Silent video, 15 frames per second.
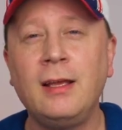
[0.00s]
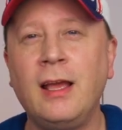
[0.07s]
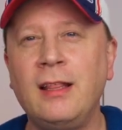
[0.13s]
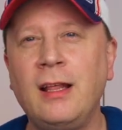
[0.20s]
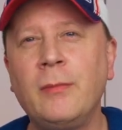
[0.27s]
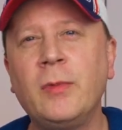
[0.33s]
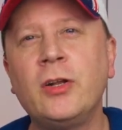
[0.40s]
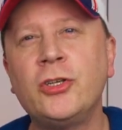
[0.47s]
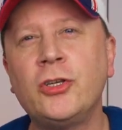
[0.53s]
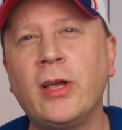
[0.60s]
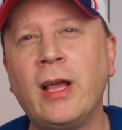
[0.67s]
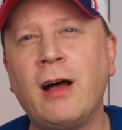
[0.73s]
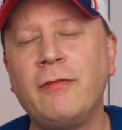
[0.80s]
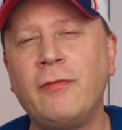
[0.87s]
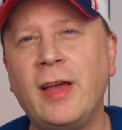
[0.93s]
And then I'm gonna show
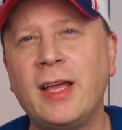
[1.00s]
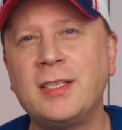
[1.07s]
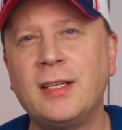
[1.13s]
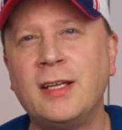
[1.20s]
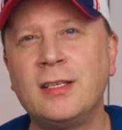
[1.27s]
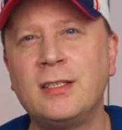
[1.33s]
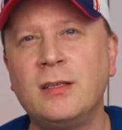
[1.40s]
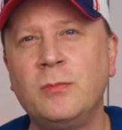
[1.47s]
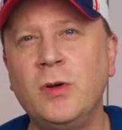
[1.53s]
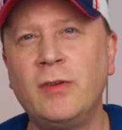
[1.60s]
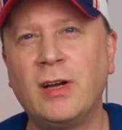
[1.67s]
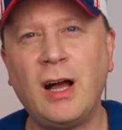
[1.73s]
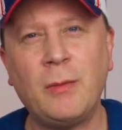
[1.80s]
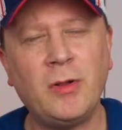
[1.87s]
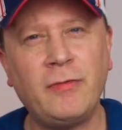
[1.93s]
you how fast it is to move a
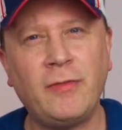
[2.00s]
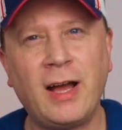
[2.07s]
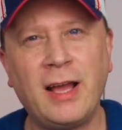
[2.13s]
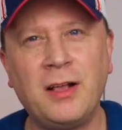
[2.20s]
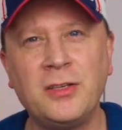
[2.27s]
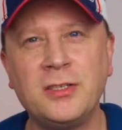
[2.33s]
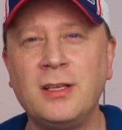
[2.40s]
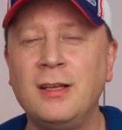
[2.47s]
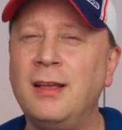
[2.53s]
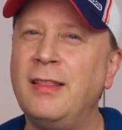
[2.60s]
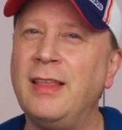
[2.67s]
couple files,